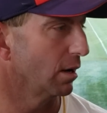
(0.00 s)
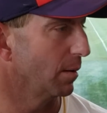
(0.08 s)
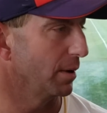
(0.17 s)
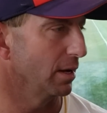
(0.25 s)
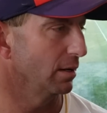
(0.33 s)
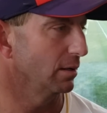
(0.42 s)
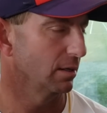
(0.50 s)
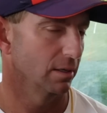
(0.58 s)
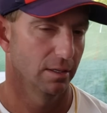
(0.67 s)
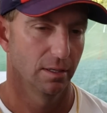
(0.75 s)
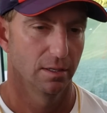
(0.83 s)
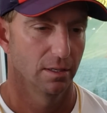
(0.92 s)
I mean,
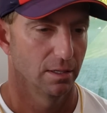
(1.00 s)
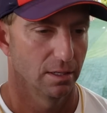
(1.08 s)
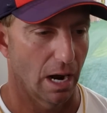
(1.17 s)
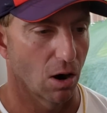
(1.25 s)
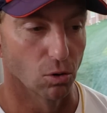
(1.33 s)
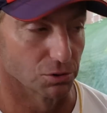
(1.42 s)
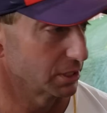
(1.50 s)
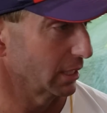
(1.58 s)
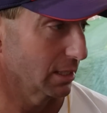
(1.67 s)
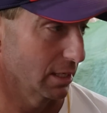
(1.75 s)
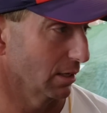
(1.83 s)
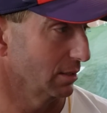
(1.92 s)
our whole
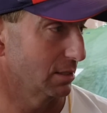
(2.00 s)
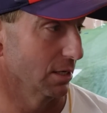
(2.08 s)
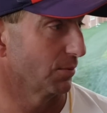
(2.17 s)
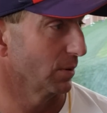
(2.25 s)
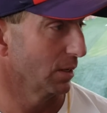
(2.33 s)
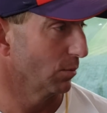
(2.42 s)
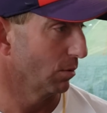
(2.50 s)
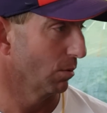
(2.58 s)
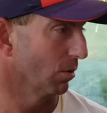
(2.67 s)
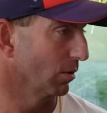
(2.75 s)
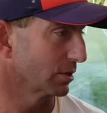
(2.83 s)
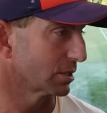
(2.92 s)
secondary is different than
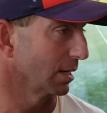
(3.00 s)
we were this